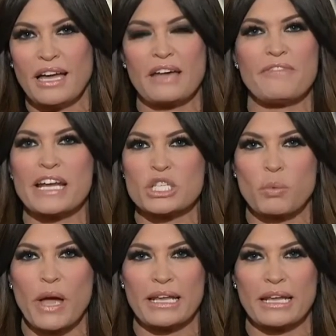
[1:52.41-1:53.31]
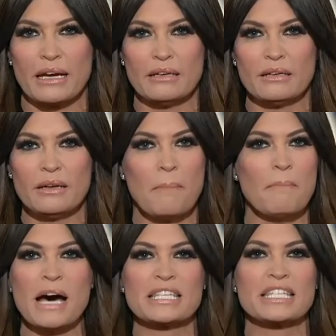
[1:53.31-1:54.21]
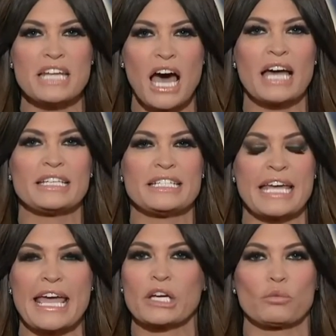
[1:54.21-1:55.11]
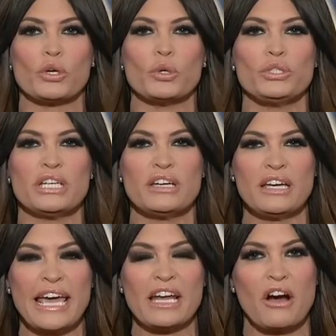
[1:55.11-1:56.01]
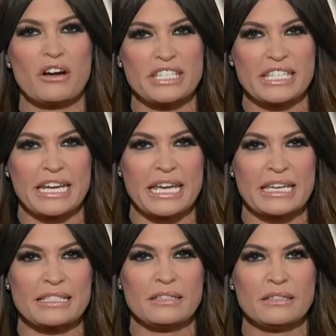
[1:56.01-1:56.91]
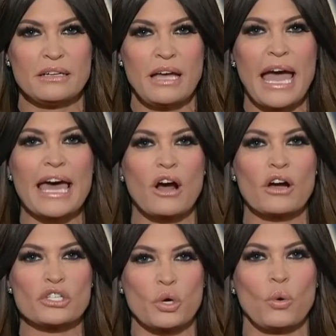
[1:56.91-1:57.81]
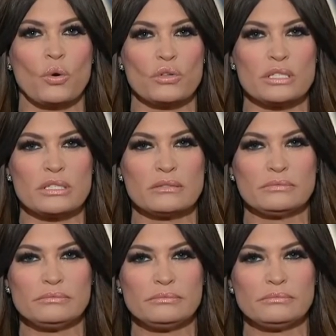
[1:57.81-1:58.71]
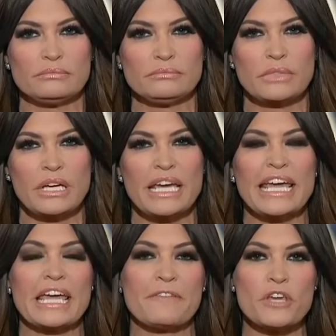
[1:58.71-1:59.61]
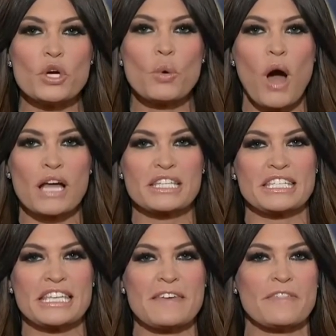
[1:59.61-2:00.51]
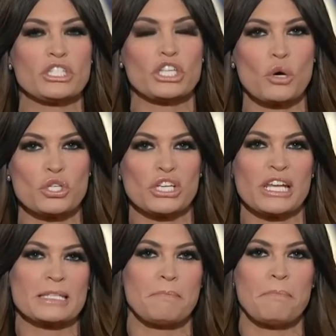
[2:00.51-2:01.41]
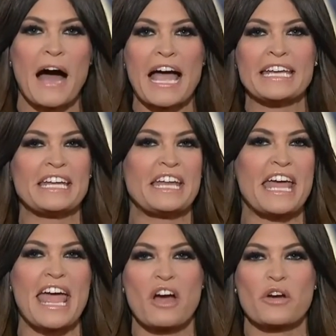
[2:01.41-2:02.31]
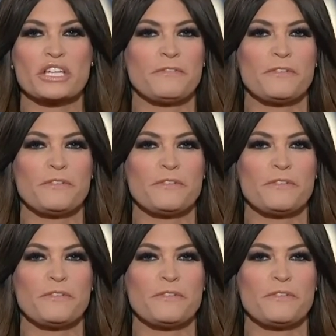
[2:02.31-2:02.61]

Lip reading: and Venezuela must not take root in our cities and our schools. If you want to see the socialist Biden-Harris